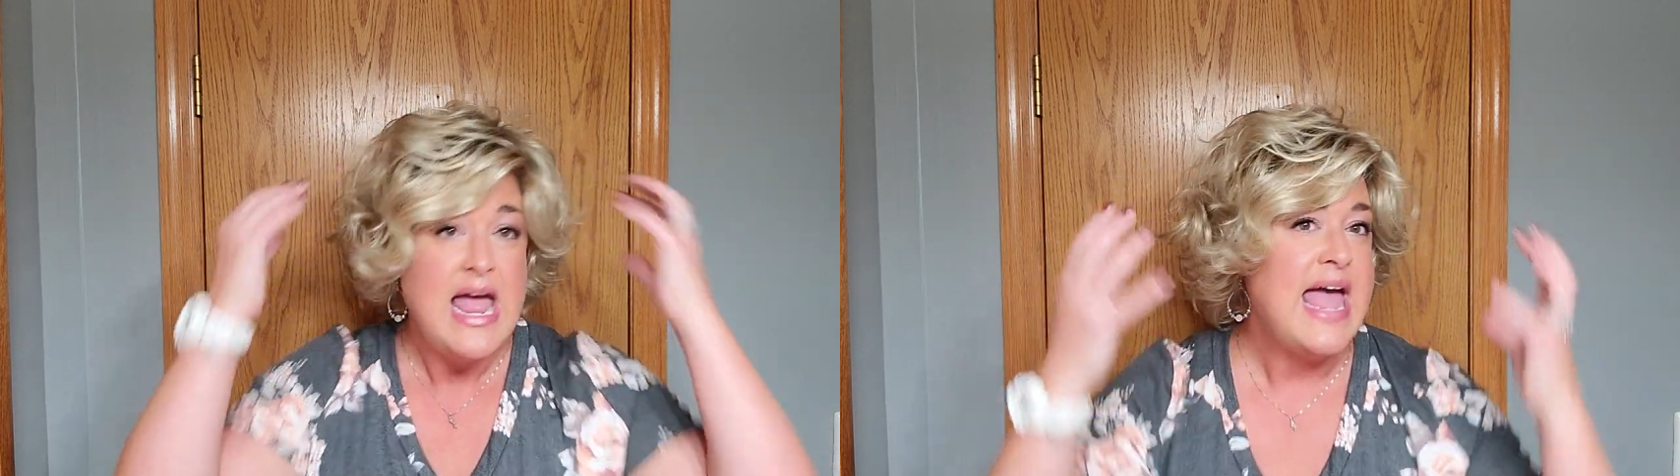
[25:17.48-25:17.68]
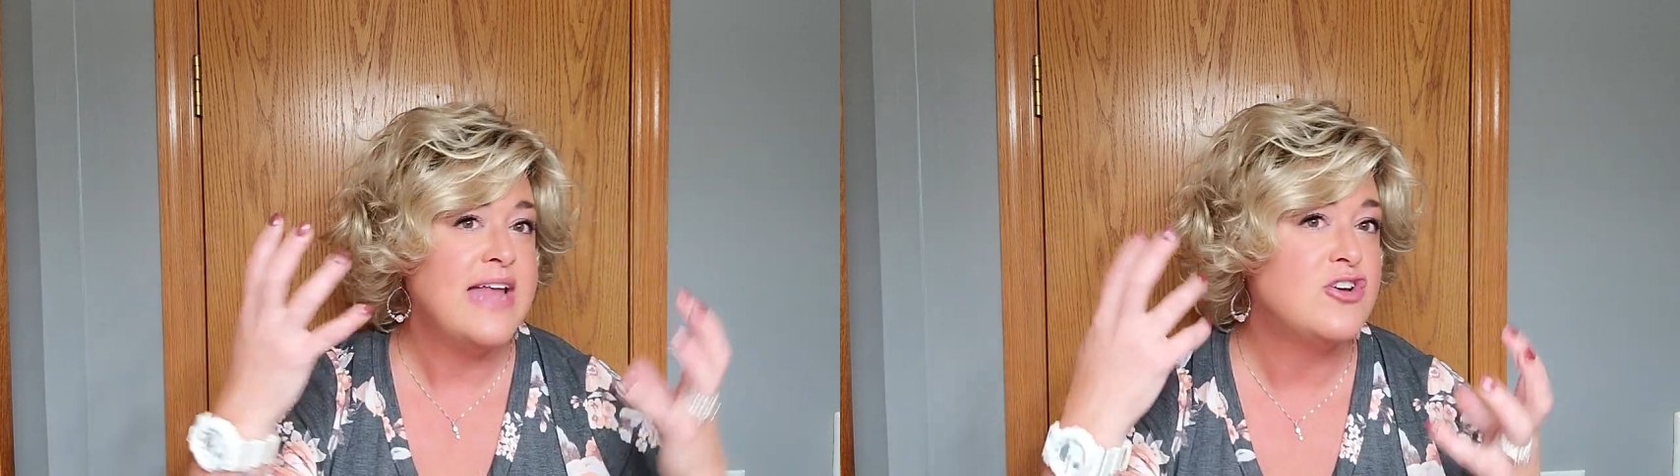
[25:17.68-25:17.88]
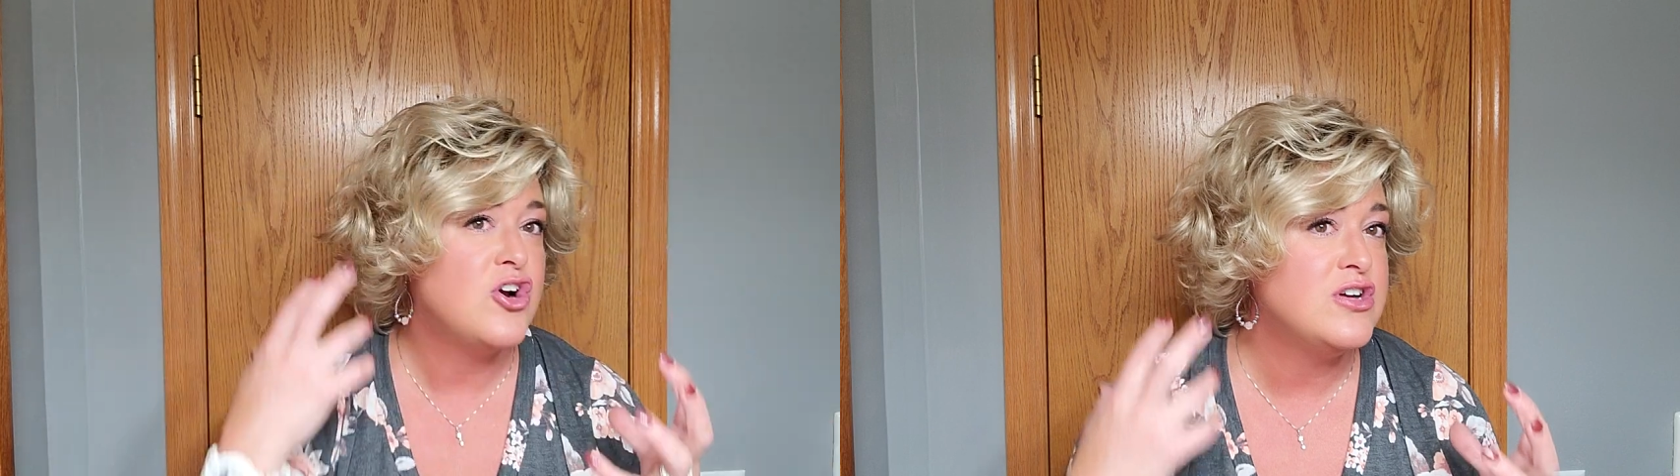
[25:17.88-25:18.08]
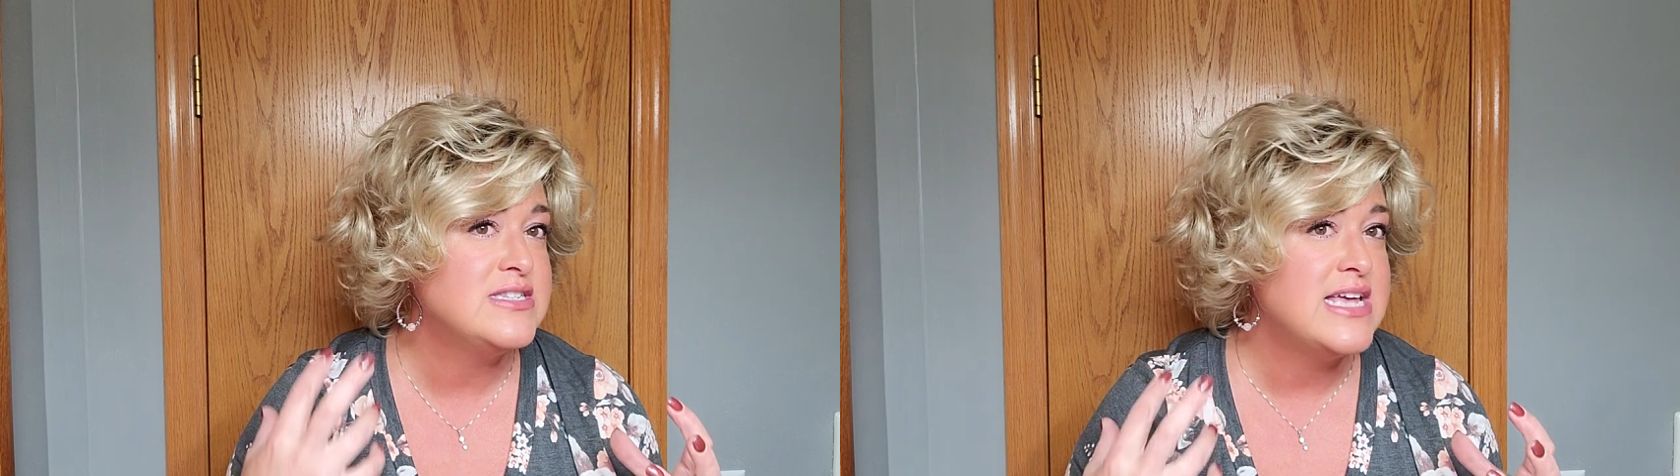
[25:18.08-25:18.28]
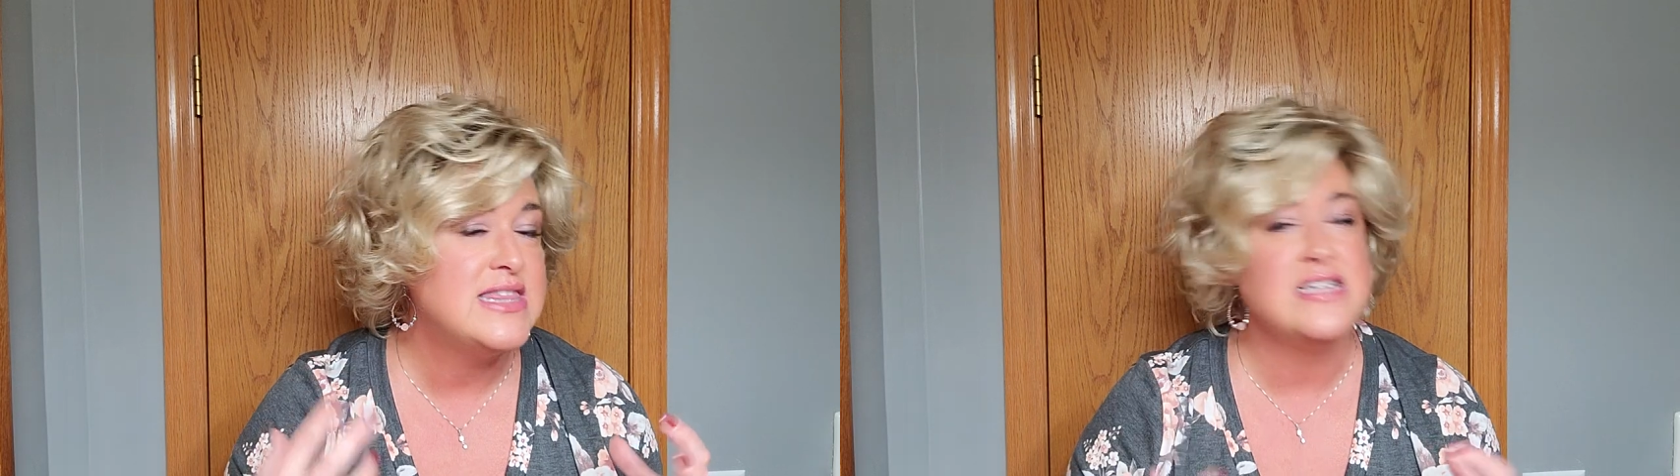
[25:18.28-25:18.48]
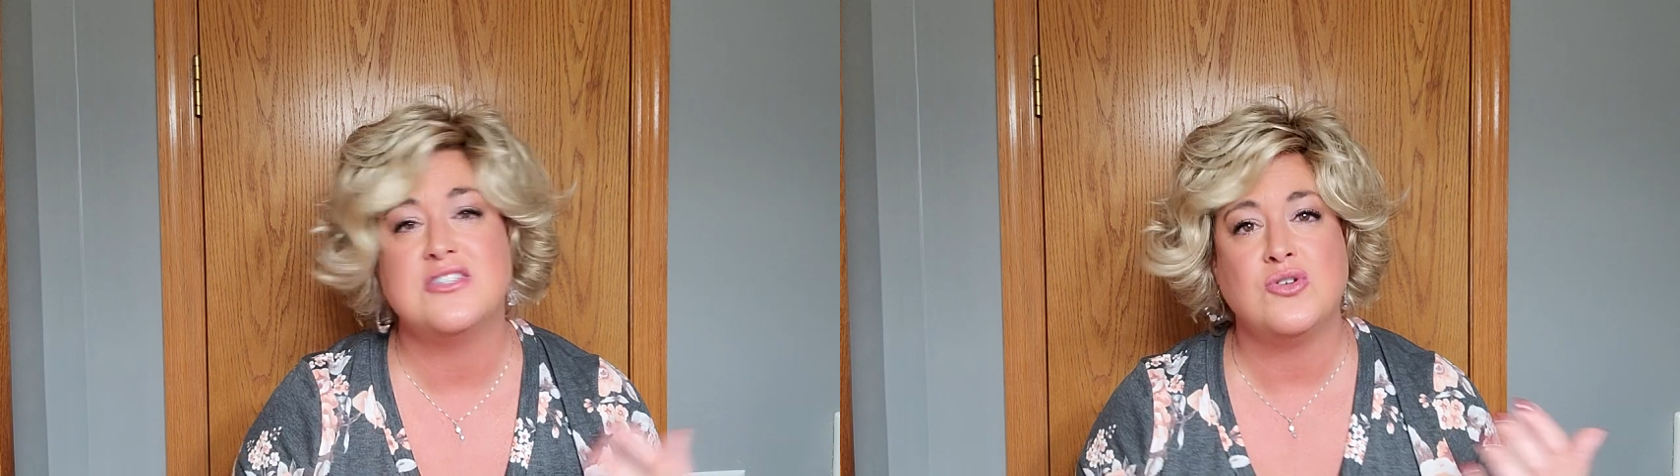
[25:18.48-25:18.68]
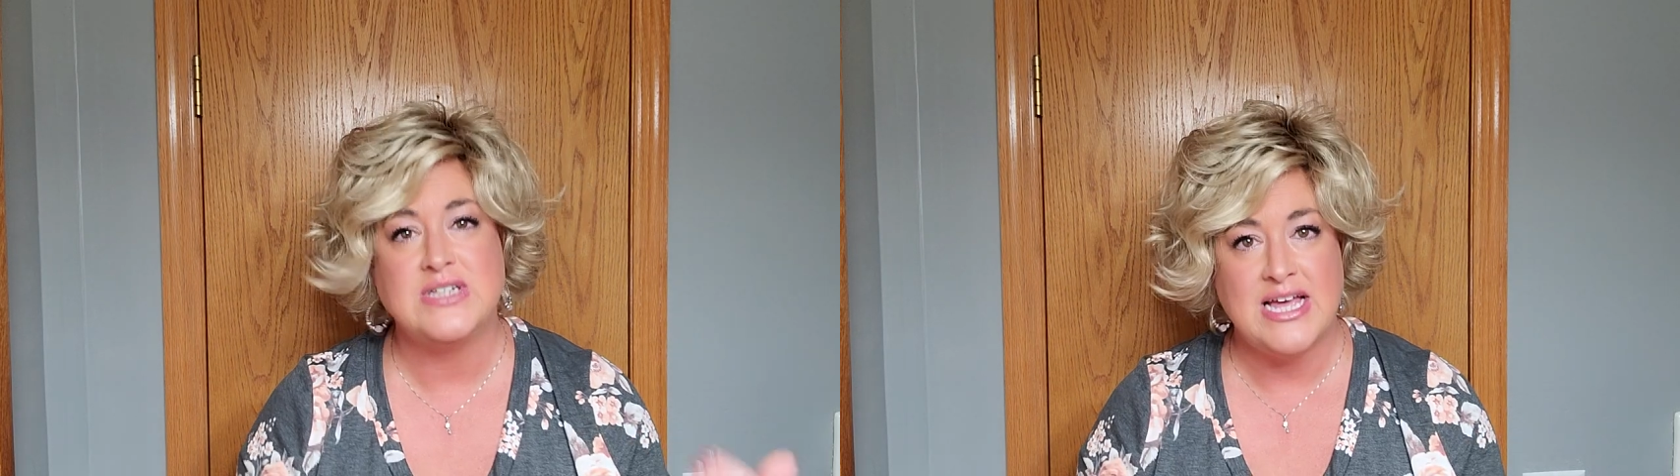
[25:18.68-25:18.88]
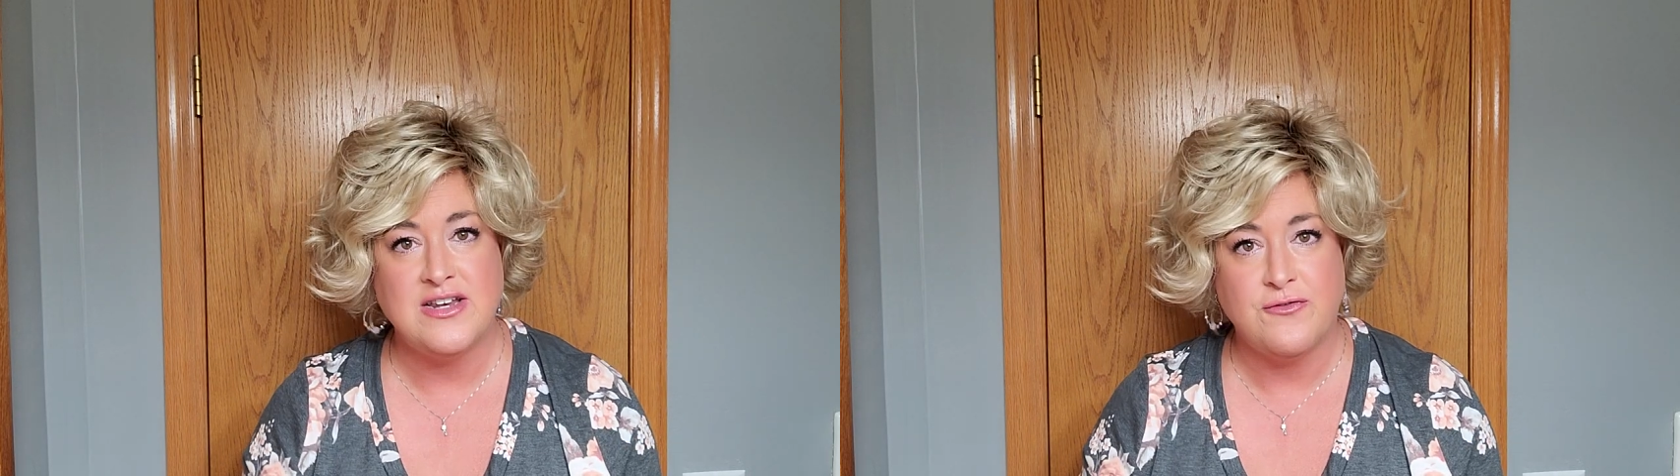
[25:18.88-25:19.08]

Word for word: And curls like this don't tend to